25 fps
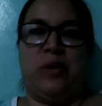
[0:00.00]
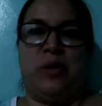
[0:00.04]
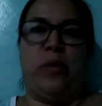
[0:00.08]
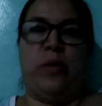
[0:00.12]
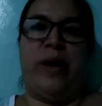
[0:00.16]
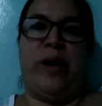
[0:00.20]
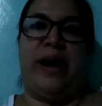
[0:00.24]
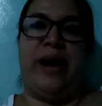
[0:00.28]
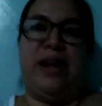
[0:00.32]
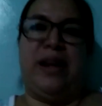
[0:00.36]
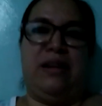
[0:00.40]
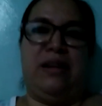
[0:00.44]

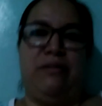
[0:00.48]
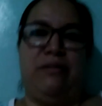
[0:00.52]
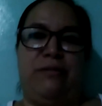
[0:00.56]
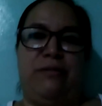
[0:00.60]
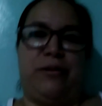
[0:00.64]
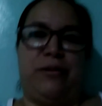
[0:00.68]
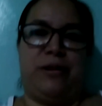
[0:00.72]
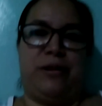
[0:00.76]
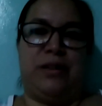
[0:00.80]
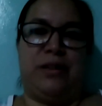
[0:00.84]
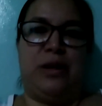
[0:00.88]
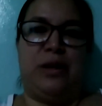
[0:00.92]
waiting for
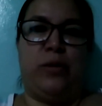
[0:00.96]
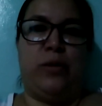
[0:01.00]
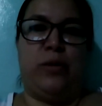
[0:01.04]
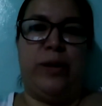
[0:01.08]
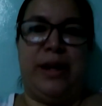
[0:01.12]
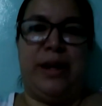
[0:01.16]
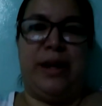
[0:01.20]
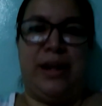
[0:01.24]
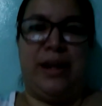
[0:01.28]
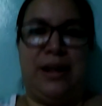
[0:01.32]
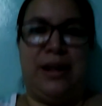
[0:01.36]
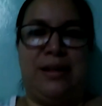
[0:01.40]
the
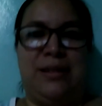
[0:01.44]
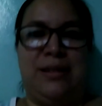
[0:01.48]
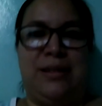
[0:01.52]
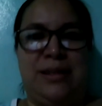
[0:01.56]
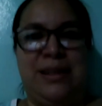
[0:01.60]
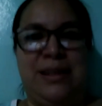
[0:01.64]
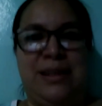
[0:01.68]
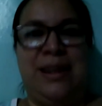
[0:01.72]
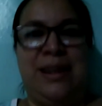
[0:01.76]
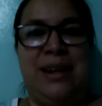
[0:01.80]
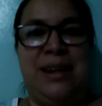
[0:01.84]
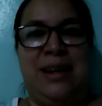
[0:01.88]
weekend
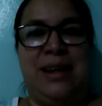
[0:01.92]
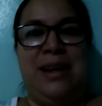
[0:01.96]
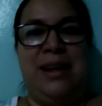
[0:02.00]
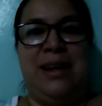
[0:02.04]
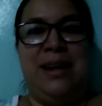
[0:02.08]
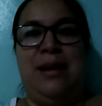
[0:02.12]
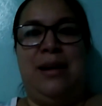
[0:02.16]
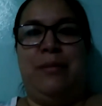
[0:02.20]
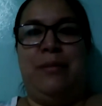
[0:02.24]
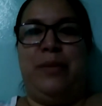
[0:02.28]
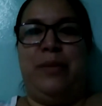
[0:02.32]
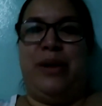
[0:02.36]

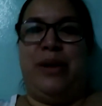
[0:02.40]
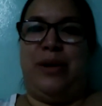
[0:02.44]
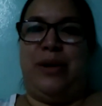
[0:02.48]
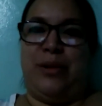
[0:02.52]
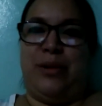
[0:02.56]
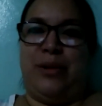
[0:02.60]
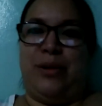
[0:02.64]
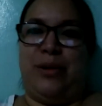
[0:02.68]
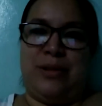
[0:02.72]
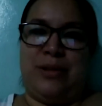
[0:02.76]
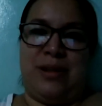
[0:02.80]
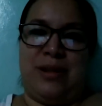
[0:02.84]

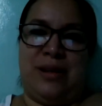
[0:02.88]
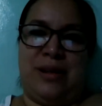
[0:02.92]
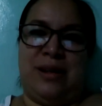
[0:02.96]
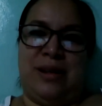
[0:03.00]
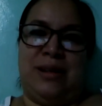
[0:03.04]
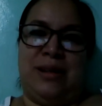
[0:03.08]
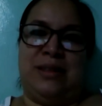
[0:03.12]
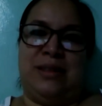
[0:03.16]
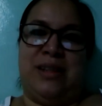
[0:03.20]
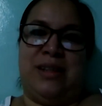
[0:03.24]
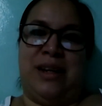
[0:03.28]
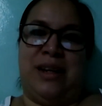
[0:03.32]
because uh,
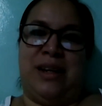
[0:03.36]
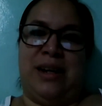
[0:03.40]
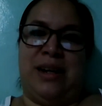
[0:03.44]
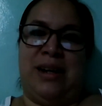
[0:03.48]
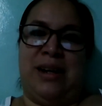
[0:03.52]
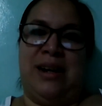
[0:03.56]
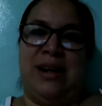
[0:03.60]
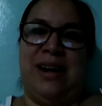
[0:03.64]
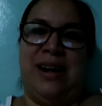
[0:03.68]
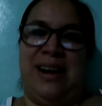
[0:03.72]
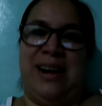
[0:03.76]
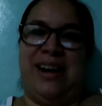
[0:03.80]
the
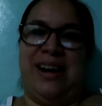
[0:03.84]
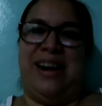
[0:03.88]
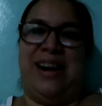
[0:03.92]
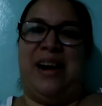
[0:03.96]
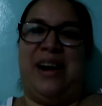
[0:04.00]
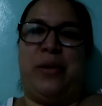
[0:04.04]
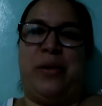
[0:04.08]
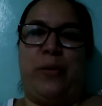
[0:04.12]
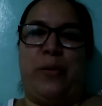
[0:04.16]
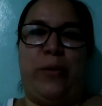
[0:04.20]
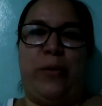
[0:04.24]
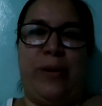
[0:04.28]
hard
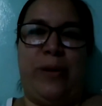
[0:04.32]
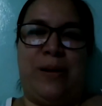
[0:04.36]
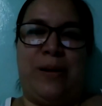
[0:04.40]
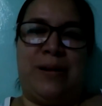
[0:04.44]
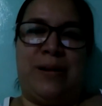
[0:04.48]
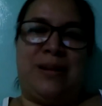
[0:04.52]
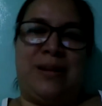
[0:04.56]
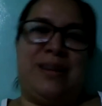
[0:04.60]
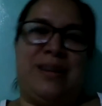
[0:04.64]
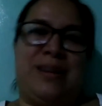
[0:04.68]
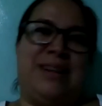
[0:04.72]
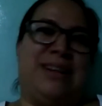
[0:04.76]
work
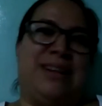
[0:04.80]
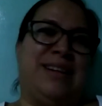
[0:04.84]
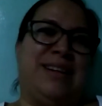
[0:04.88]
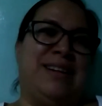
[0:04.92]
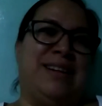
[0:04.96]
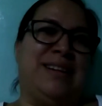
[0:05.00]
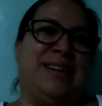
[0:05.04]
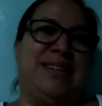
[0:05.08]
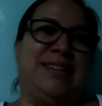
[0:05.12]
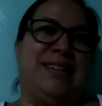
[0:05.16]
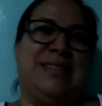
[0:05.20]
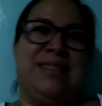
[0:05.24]

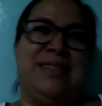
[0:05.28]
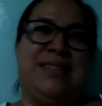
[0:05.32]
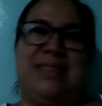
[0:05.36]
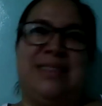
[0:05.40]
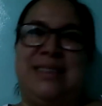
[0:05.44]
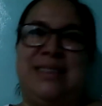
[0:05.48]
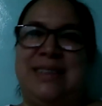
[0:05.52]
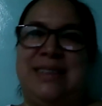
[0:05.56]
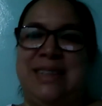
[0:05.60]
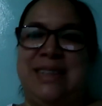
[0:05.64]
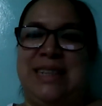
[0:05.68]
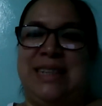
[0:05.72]
and yeah,
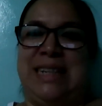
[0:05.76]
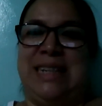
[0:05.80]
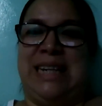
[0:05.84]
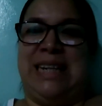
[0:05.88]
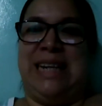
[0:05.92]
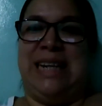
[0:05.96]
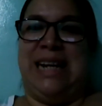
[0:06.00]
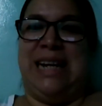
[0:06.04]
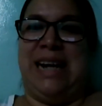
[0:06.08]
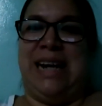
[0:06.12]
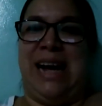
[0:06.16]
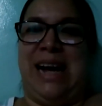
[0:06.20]

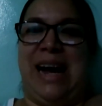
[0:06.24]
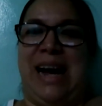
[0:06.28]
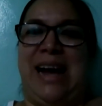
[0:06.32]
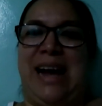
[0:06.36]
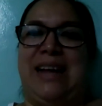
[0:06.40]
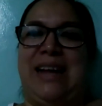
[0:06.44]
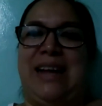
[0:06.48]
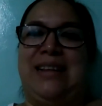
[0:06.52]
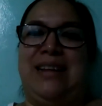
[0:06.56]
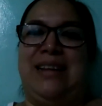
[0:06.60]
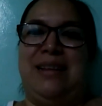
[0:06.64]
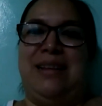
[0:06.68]
I, I
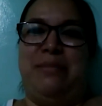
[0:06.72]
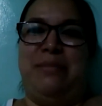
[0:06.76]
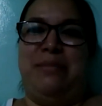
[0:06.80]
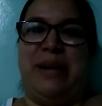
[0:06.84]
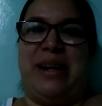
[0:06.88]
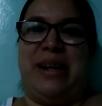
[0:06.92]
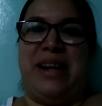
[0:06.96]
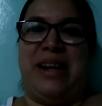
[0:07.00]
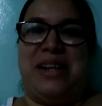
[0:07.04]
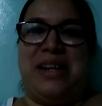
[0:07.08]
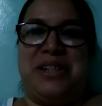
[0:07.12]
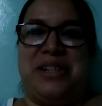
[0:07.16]
need
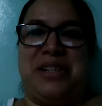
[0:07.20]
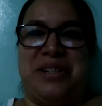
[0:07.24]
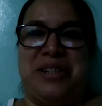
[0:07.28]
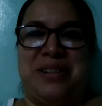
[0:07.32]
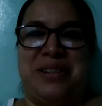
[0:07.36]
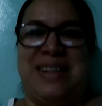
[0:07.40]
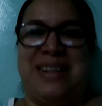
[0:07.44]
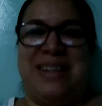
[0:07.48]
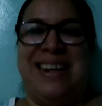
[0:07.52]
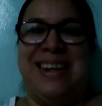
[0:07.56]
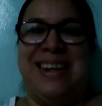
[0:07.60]
vacation.